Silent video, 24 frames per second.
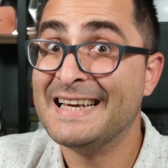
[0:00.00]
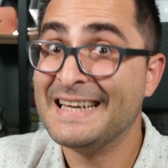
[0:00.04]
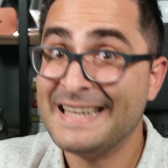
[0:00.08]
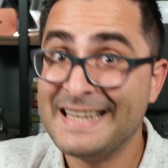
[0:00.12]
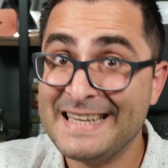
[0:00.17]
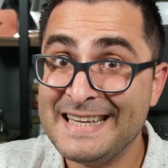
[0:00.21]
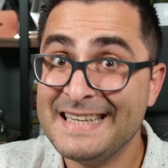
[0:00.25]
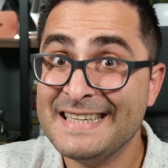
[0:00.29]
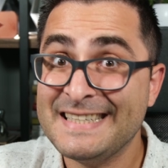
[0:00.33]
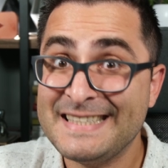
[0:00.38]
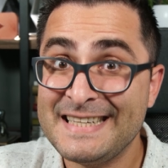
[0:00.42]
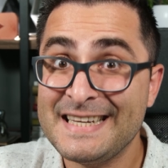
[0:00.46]

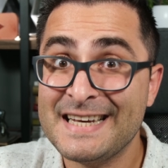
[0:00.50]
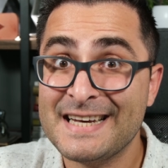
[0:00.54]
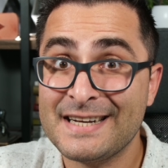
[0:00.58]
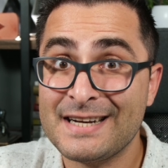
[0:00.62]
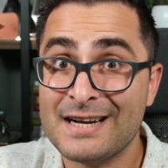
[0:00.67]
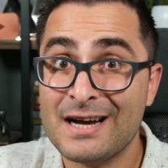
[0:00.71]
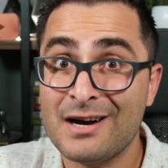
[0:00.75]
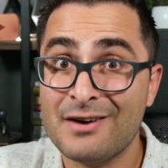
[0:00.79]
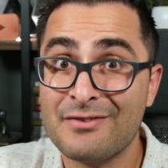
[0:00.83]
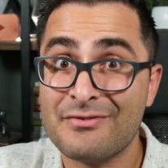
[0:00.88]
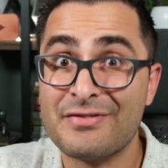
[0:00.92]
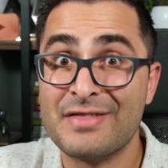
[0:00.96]
Easy
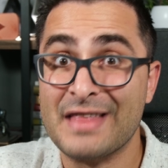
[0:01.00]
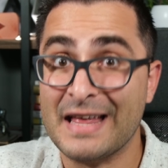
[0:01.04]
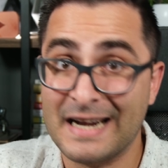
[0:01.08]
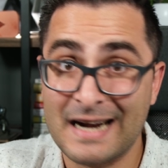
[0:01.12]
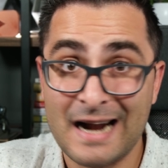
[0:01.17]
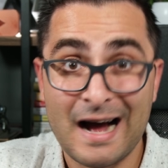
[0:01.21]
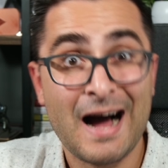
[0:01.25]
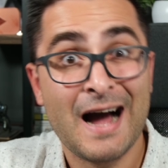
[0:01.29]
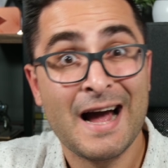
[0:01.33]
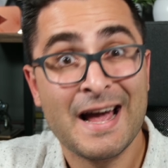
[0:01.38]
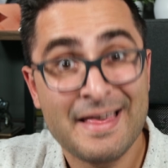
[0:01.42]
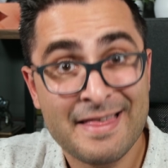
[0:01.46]
enough that
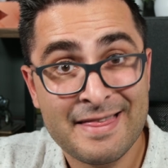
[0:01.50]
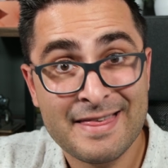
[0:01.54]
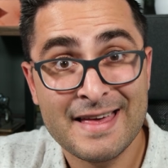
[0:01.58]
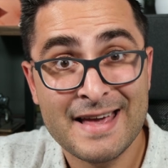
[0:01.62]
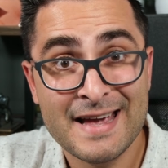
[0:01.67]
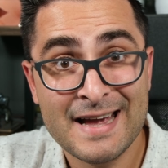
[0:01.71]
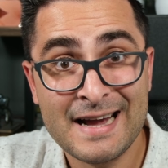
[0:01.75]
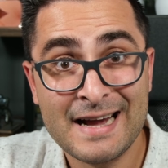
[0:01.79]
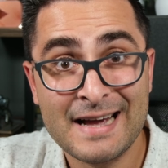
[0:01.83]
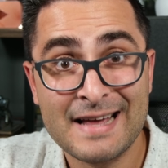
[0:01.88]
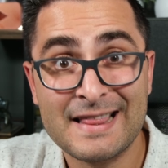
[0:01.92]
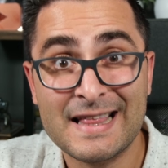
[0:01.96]
I
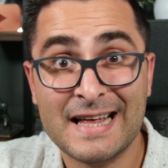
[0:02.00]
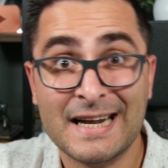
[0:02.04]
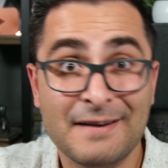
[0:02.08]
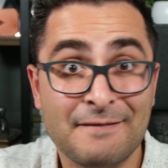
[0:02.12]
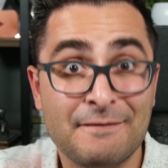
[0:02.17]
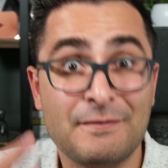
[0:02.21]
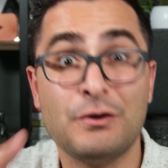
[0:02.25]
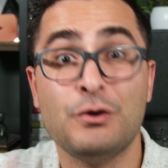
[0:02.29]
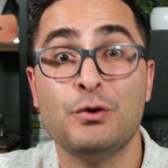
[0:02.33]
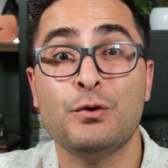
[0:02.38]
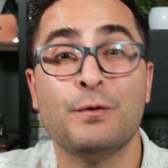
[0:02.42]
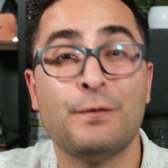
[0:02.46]
think that if
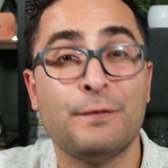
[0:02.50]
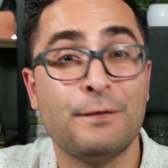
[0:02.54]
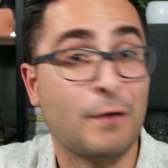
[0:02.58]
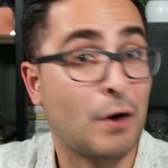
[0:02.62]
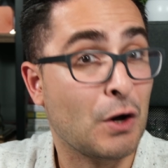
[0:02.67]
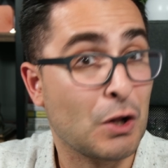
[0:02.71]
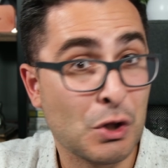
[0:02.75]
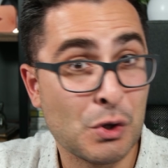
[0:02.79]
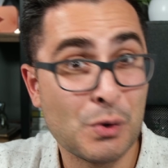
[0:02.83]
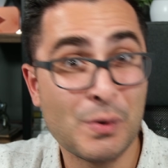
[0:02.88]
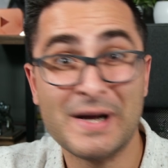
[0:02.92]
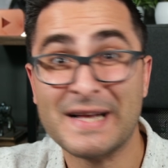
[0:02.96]
you
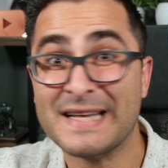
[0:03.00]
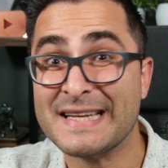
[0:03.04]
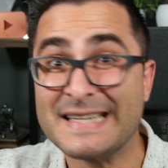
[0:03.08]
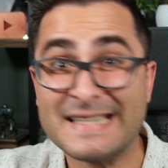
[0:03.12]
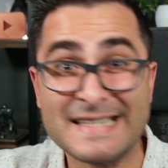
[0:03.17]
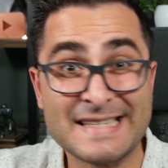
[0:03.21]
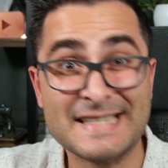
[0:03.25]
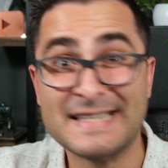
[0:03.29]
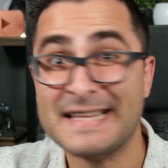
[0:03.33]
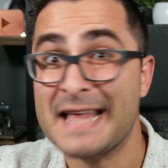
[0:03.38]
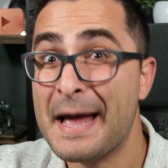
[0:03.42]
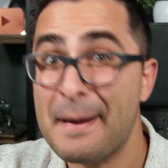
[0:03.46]
follow it
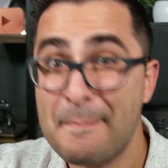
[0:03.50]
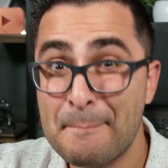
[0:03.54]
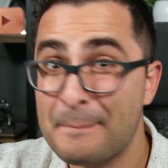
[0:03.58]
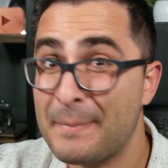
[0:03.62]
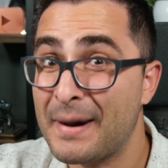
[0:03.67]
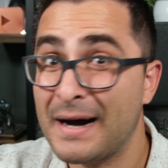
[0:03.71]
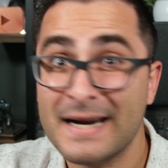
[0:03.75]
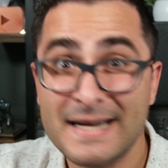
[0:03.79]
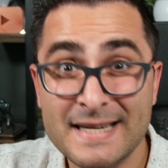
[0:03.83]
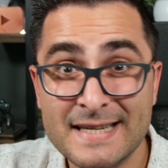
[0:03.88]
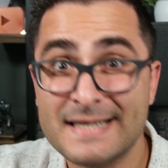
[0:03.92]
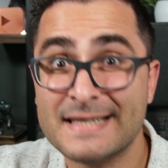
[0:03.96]
step
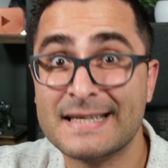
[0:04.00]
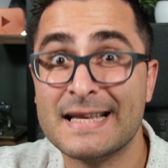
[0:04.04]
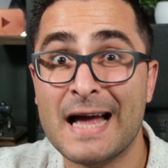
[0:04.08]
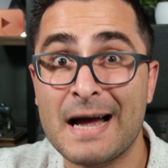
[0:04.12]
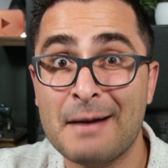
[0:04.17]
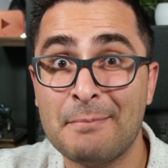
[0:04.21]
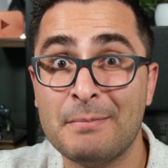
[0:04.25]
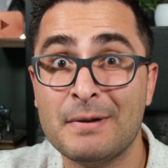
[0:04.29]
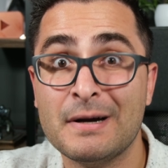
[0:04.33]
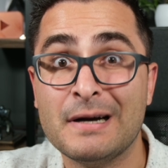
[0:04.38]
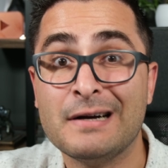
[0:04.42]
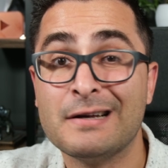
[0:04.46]
by
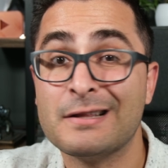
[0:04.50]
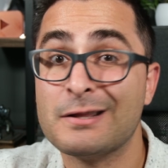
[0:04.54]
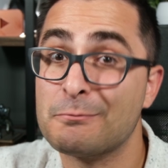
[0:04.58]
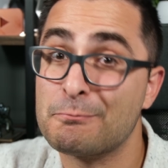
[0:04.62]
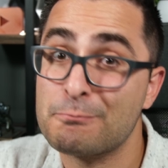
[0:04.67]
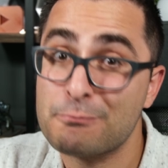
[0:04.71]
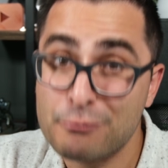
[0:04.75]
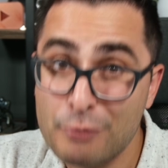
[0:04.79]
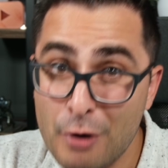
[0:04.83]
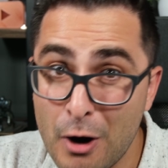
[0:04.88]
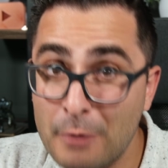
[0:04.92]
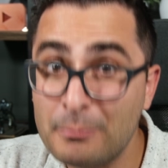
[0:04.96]
step, there'll
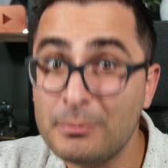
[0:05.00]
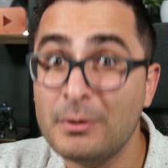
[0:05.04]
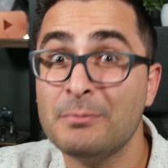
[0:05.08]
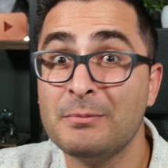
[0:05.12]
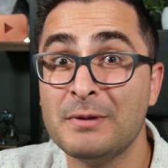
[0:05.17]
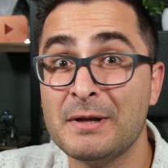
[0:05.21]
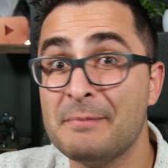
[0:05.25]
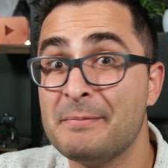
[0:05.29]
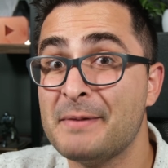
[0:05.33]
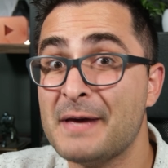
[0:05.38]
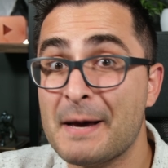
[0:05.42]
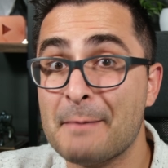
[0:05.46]

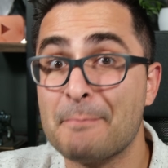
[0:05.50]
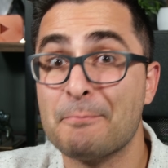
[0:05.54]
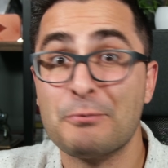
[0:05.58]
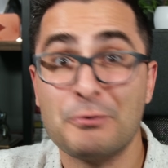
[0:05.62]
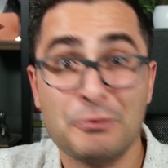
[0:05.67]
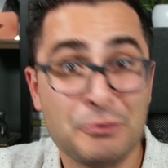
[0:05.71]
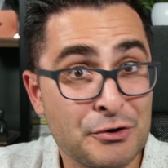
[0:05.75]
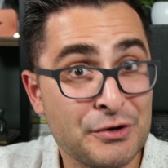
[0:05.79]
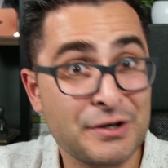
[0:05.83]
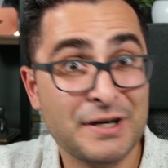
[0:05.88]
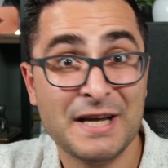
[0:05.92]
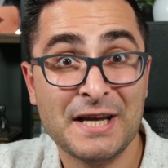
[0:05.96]
probably be a
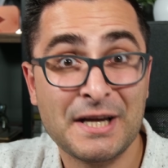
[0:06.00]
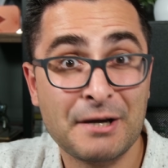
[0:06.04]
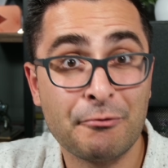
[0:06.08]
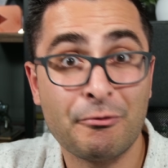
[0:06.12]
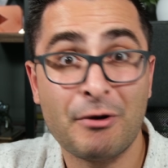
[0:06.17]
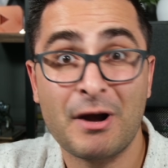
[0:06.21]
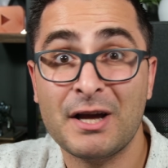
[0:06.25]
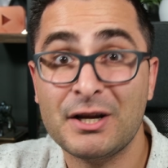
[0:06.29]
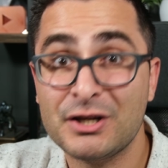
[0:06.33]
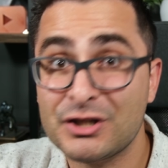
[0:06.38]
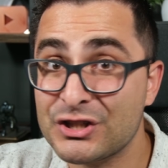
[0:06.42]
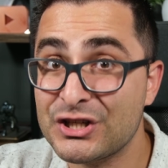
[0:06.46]
pretty
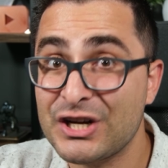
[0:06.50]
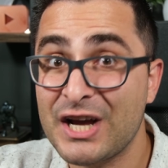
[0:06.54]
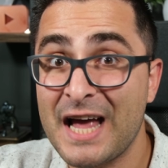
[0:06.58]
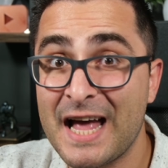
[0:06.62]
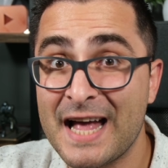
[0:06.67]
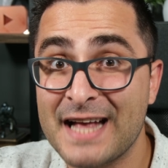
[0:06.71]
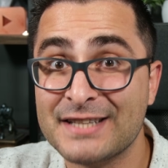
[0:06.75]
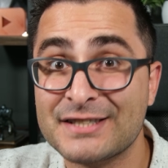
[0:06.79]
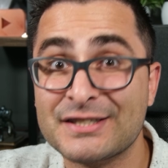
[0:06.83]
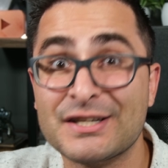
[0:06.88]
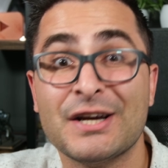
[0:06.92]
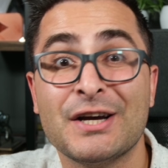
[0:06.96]
great
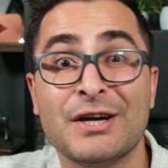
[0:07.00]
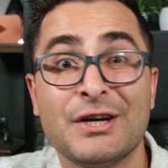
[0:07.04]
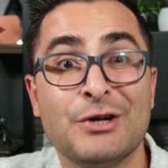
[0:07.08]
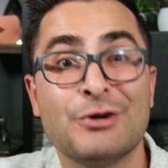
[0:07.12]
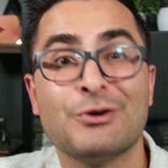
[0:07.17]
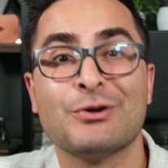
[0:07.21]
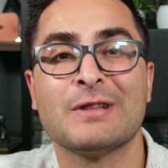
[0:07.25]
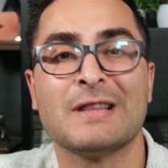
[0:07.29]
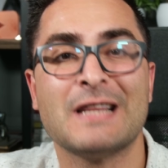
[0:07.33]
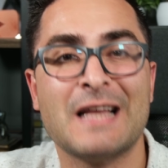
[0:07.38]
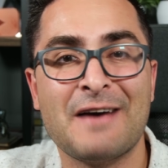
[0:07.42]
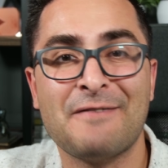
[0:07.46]
chance
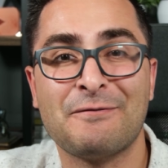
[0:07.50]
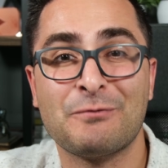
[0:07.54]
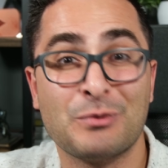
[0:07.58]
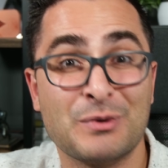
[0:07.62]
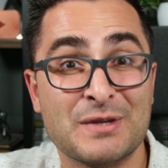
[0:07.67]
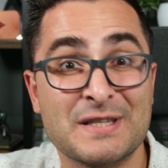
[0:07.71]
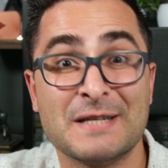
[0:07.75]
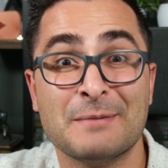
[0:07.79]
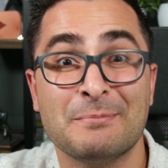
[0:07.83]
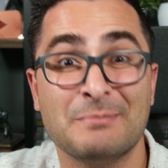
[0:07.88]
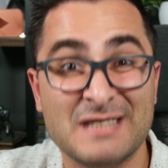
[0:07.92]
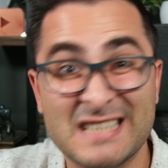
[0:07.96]
you're left with
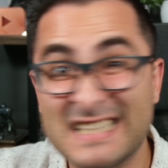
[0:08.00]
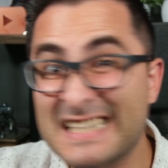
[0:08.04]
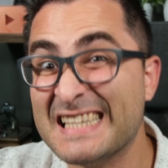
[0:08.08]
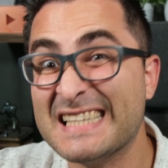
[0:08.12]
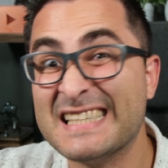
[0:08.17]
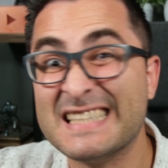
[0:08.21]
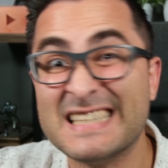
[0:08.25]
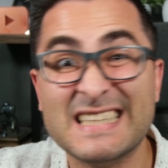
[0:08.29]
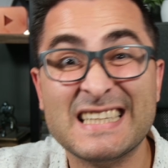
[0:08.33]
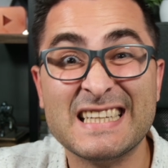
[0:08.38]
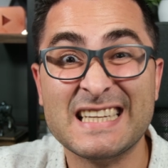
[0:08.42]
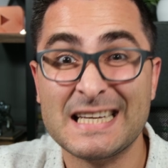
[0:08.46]
some
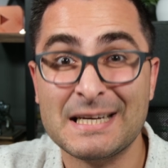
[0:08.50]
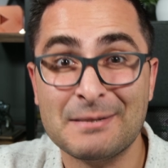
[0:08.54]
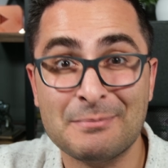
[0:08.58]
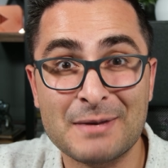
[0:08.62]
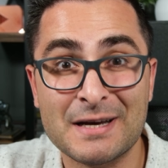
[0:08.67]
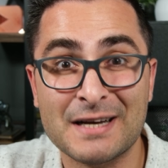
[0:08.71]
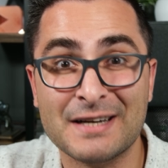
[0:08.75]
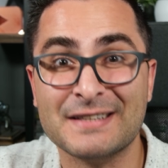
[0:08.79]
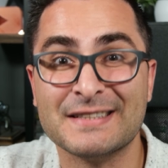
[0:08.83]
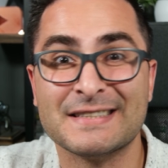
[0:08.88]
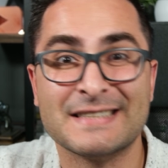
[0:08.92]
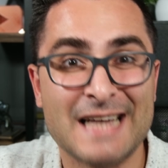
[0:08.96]
decent
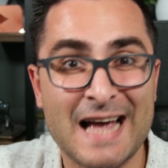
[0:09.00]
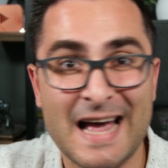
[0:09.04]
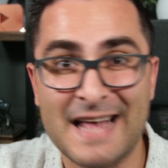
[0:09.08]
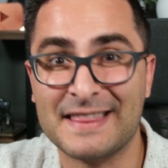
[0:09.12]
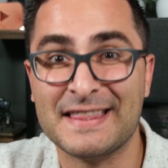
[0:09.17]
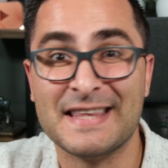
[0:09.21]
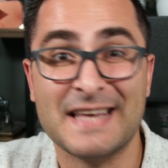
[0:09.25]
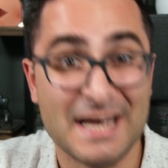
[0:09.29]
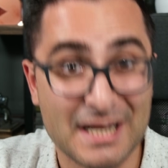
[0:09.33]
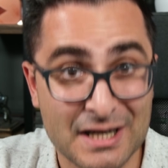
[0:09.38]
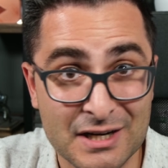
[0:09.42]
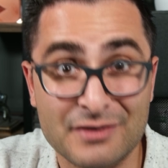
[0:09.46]
emails at
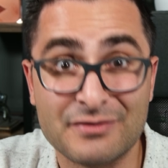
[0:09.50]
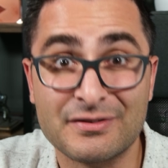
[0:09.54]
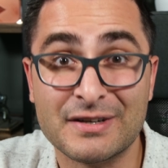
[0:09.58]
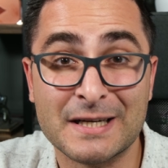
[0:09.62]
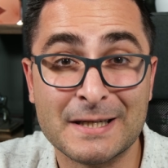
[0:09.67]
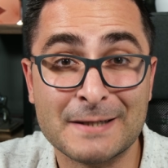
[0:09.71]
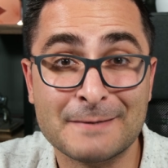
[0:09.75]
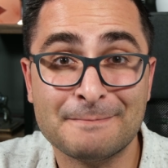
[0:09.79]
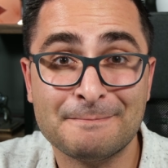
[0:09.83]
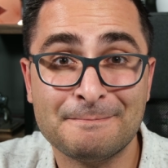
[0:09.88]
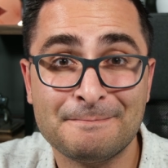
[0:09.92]
the end of it.